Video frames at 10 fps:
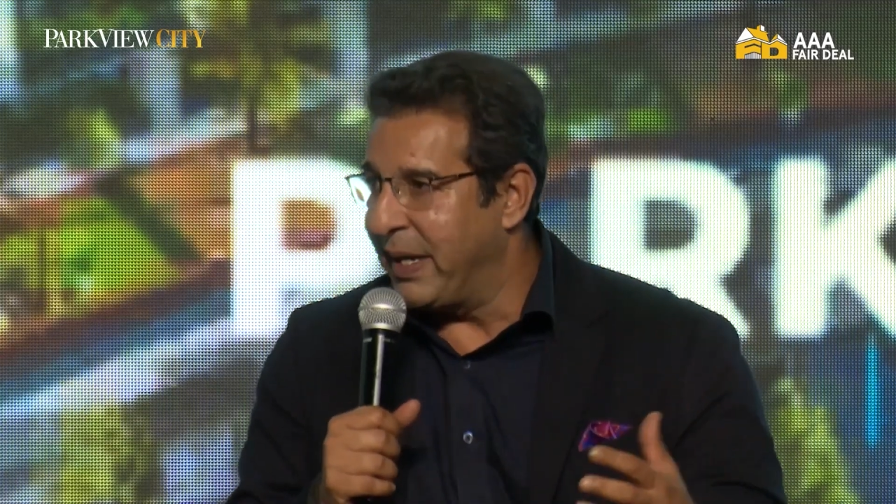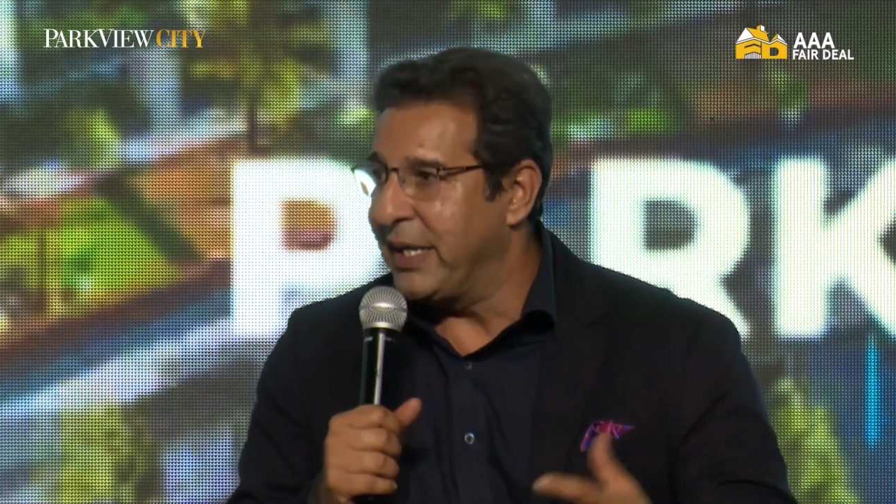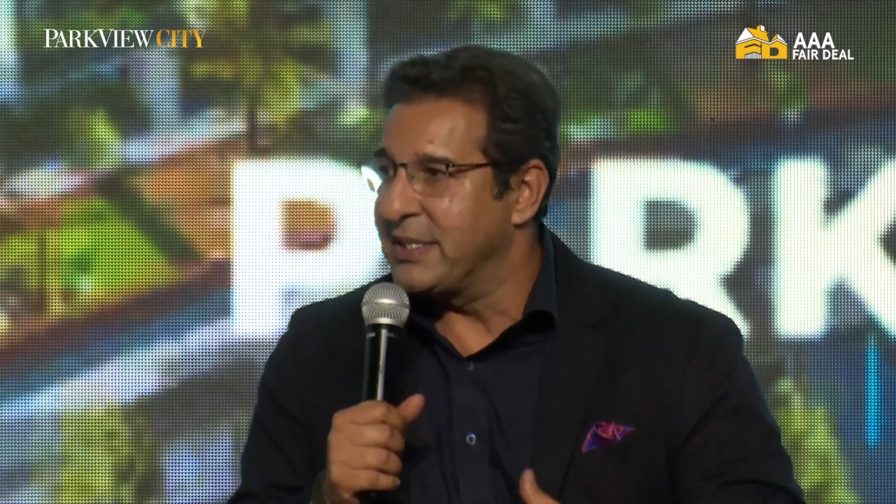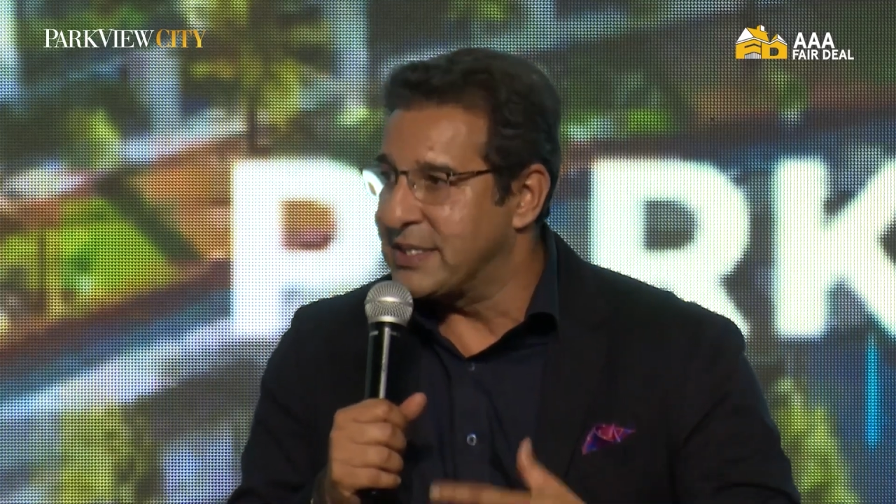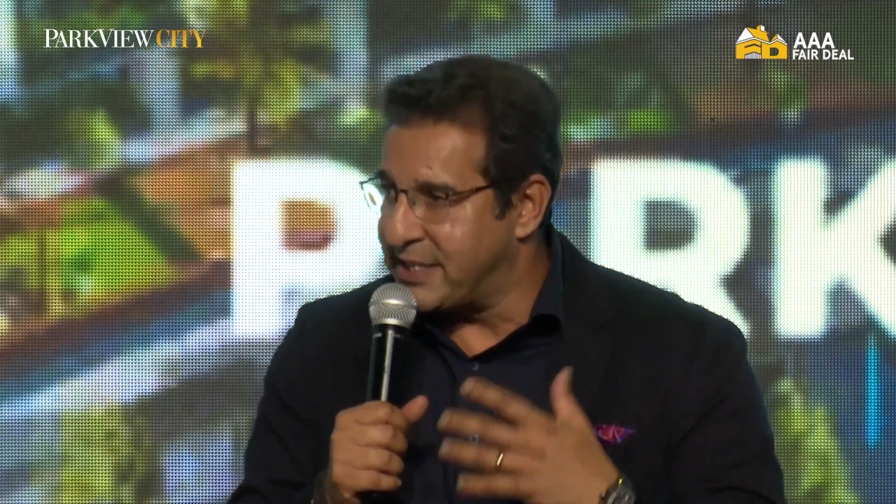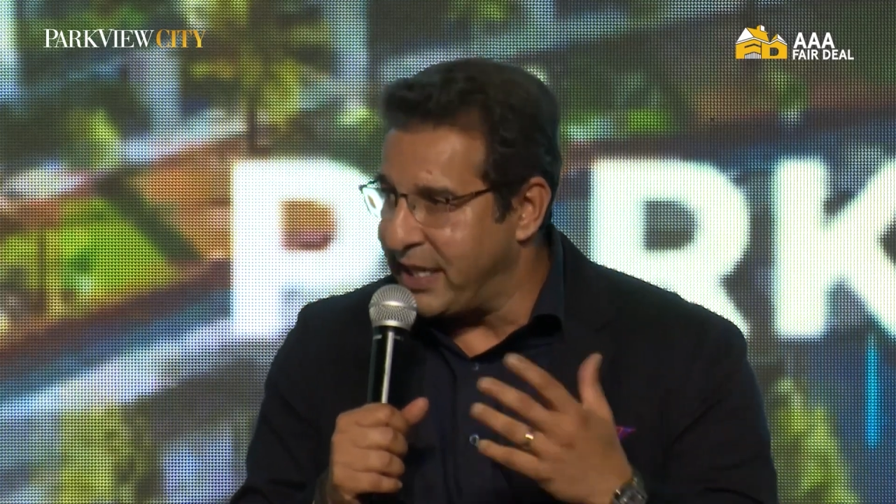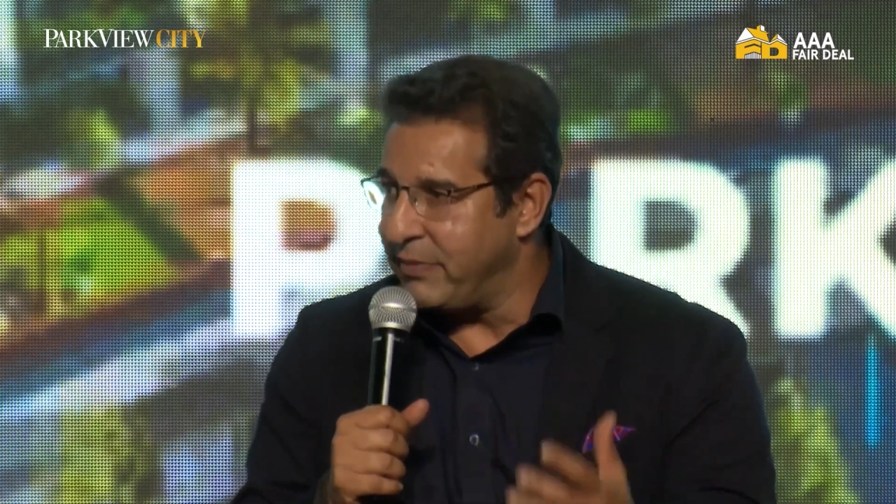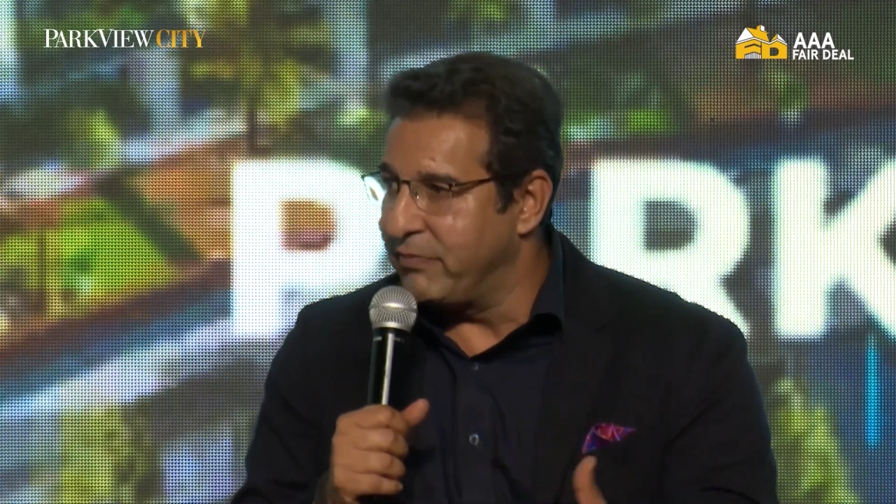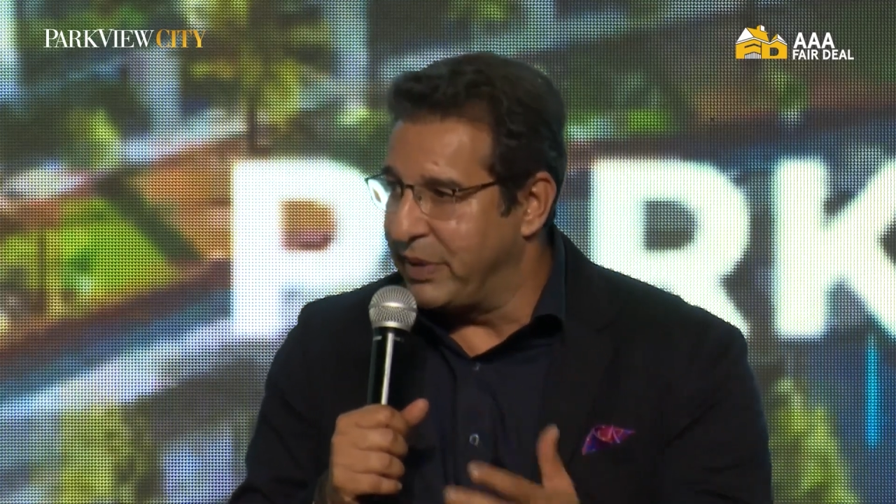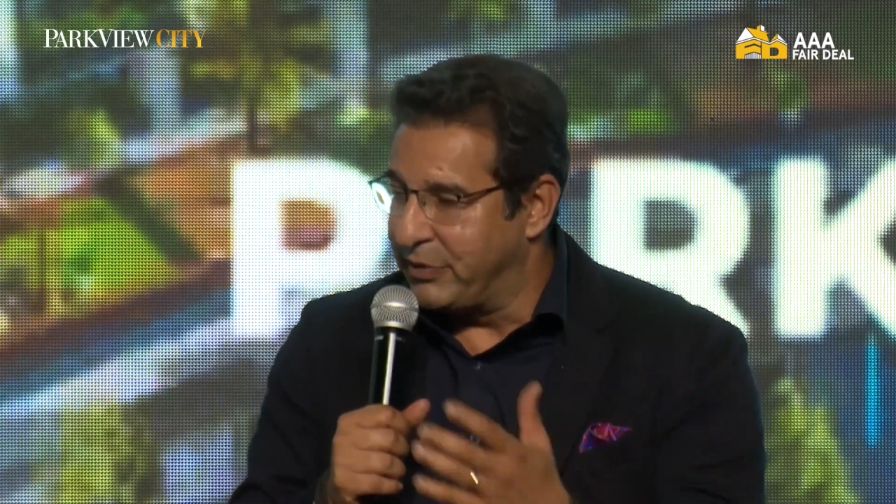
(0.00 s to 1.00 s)
and his
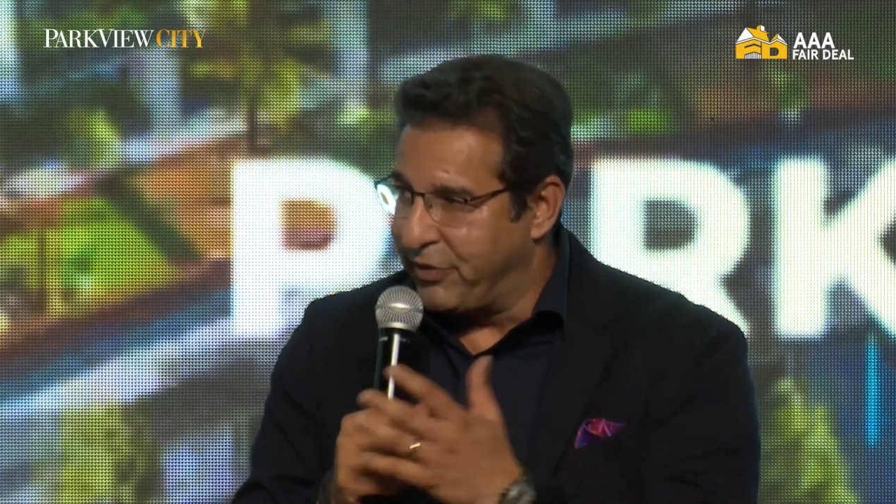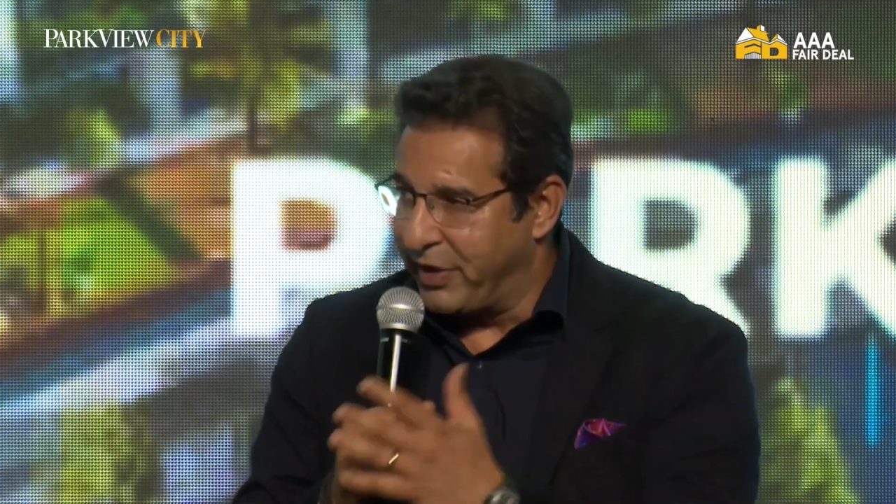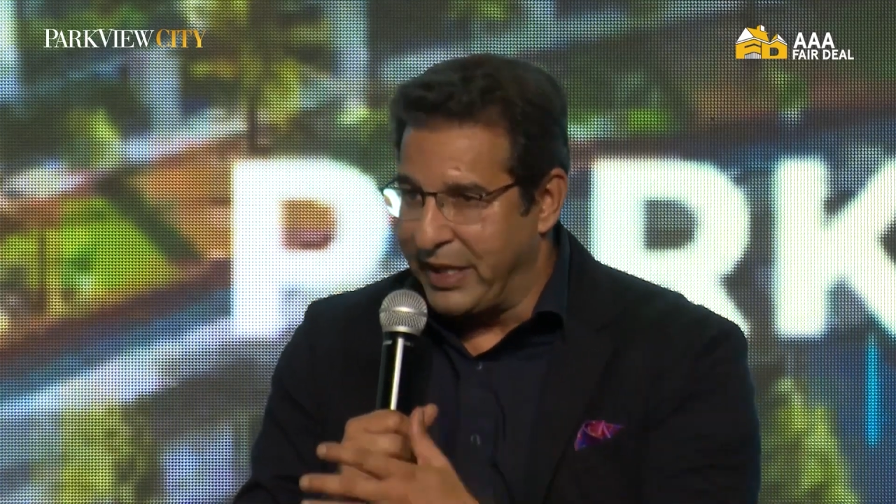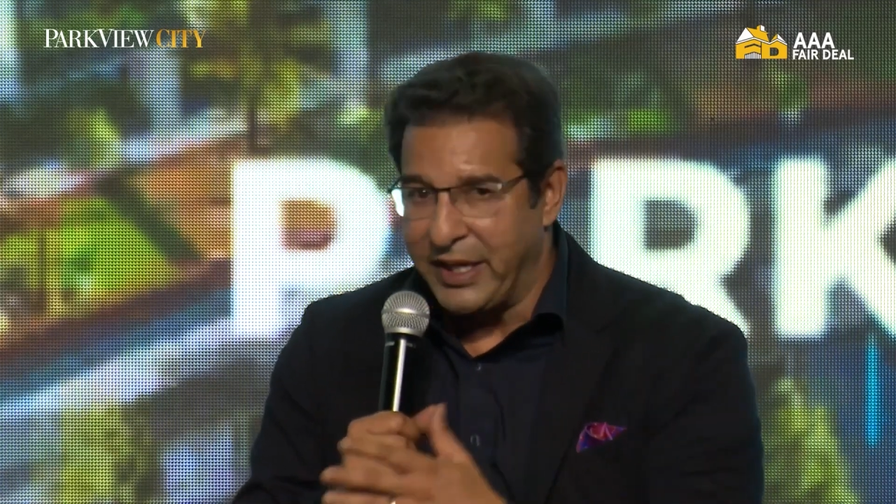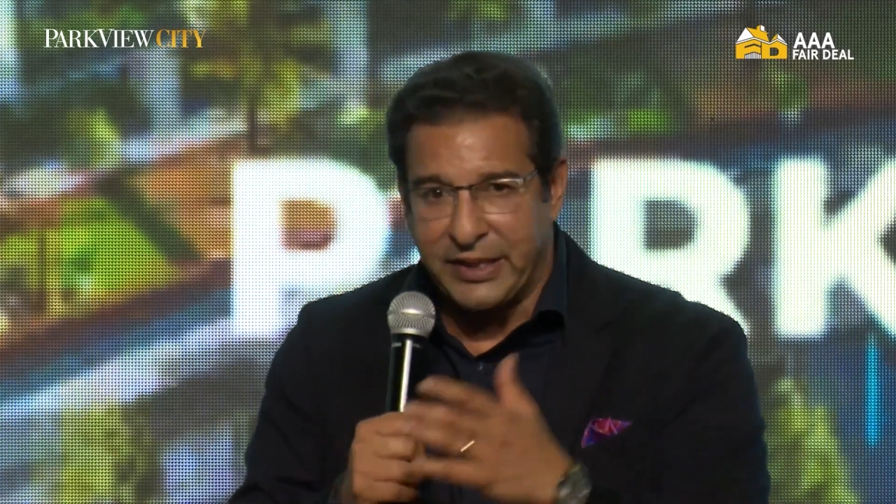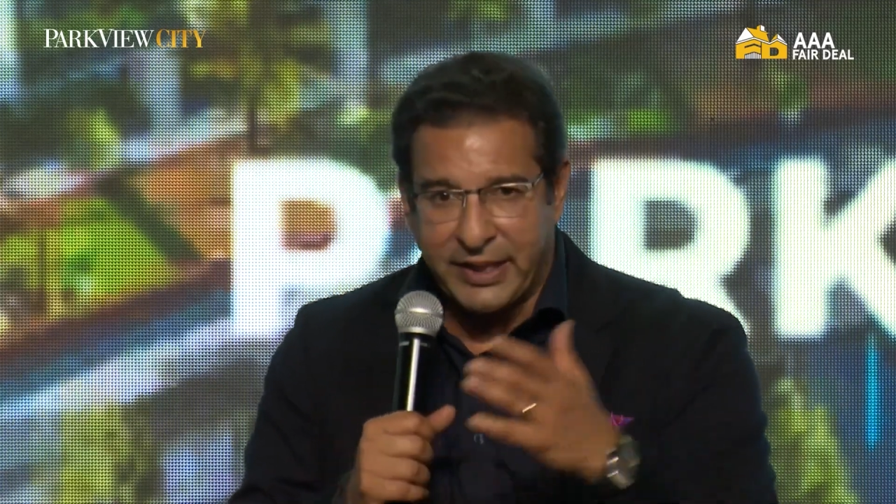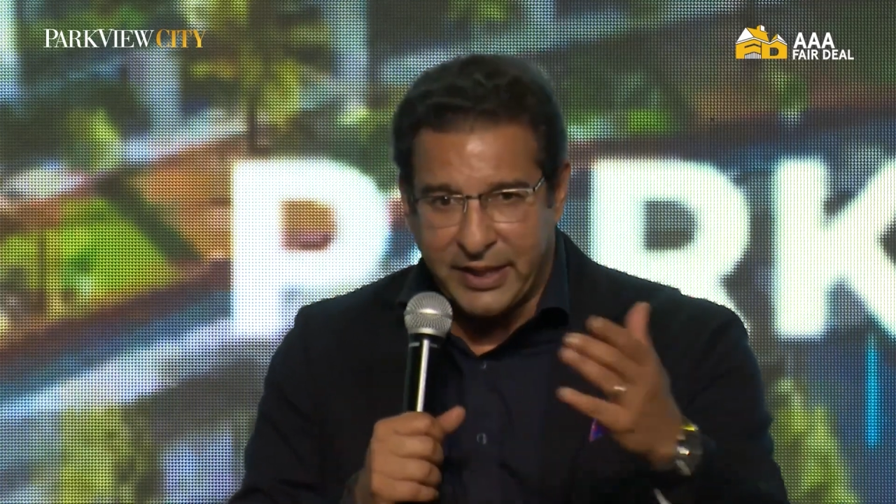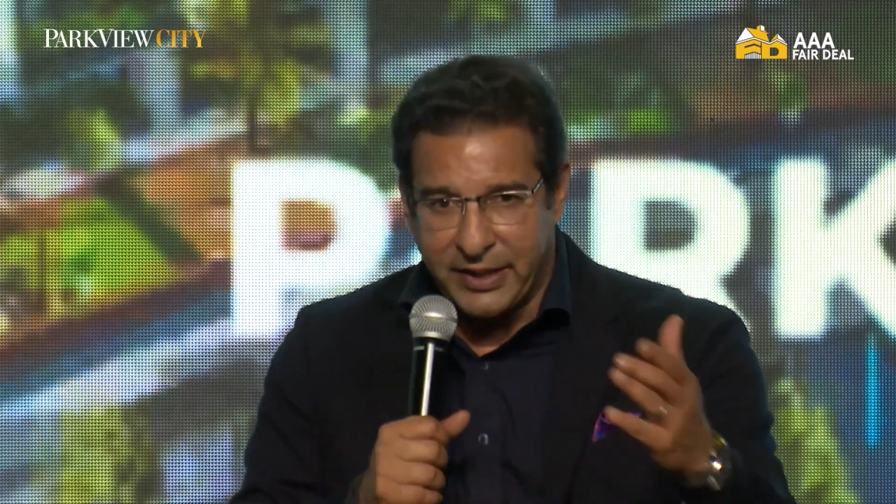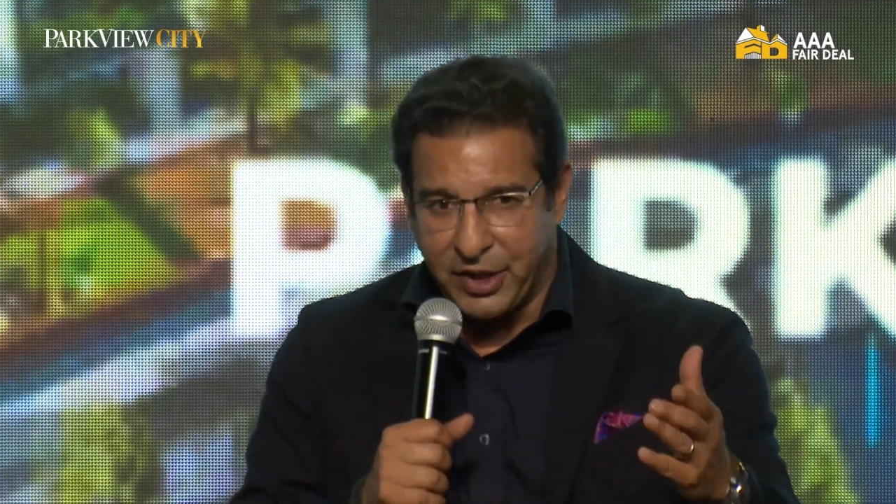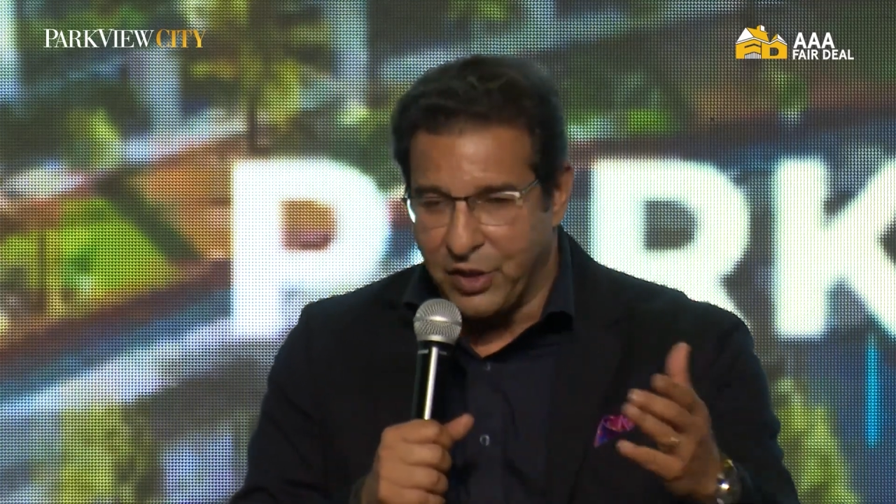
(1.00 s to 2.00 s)
team with Fareed
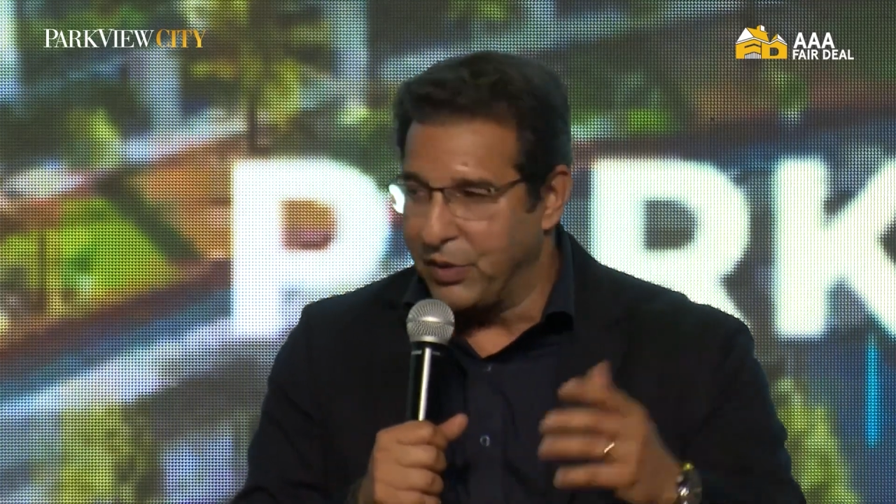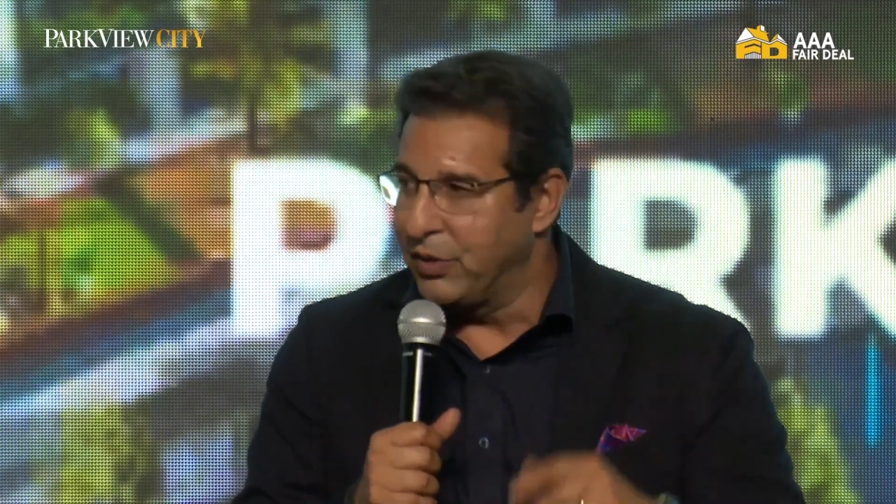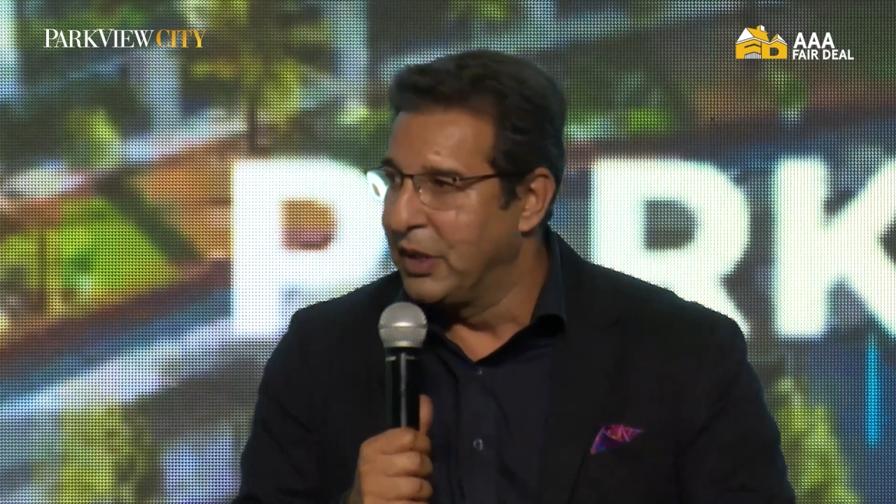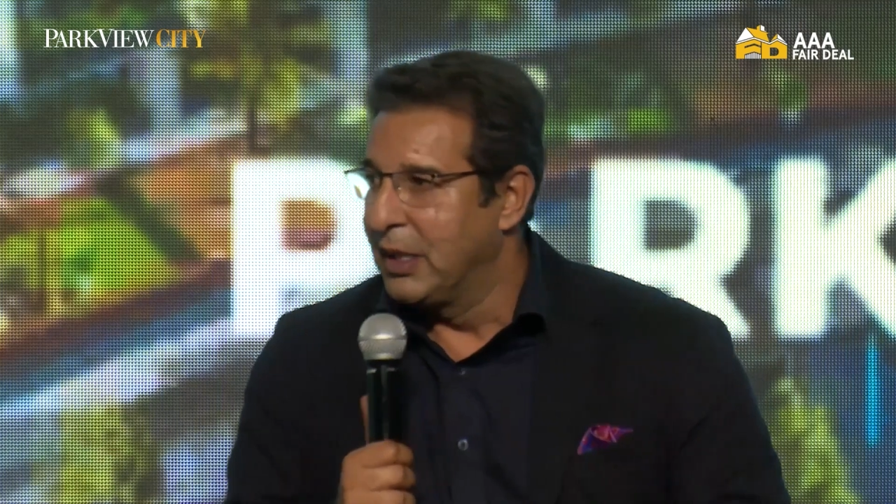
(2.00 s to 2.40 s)
and you know